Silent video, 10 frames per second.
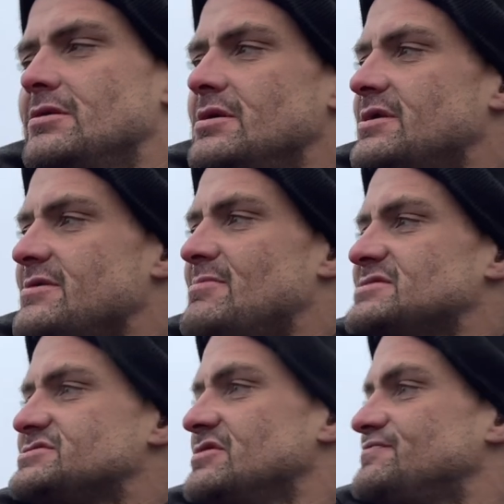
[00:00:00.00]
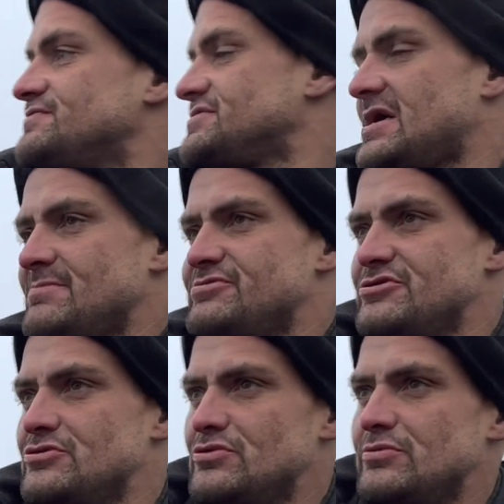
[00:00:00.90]
give myself time
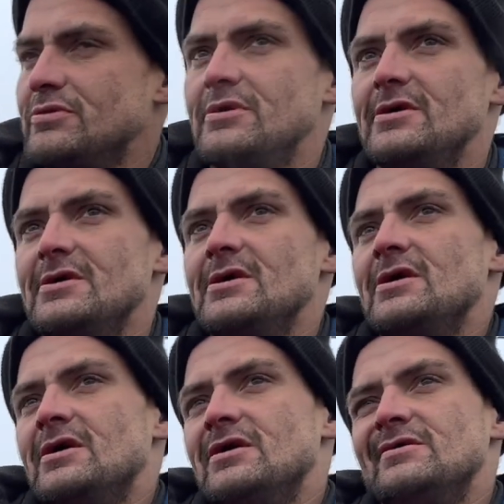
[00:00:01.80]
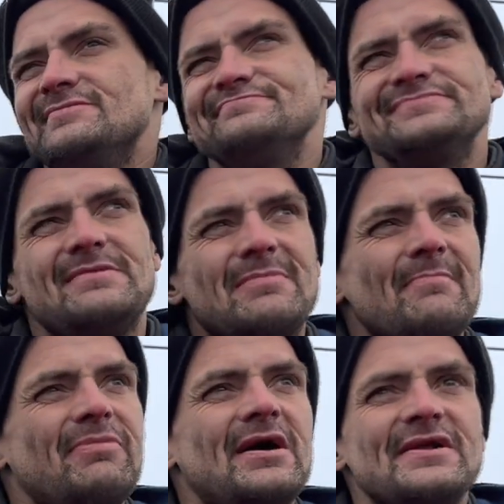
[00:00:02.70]
to let my
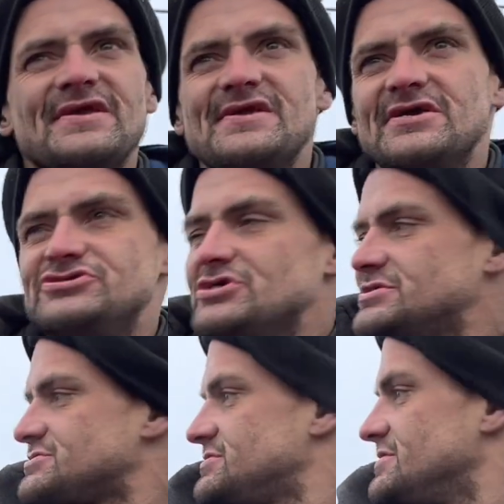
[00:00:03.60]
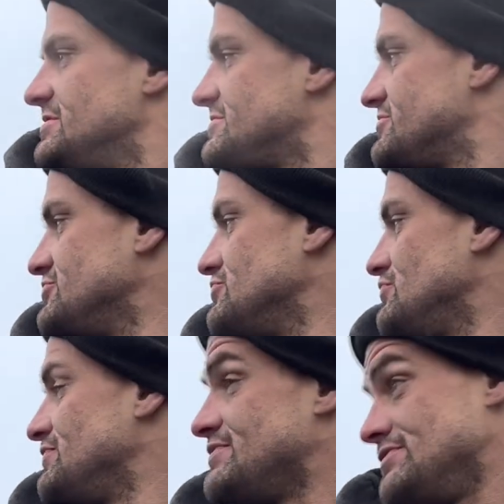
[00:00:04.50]
body adjust
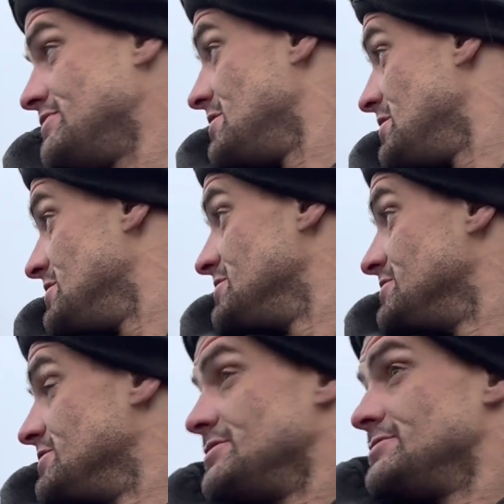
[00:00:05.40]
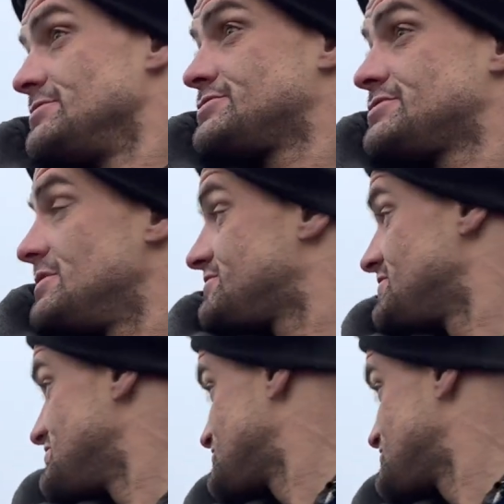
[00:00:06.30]
to such as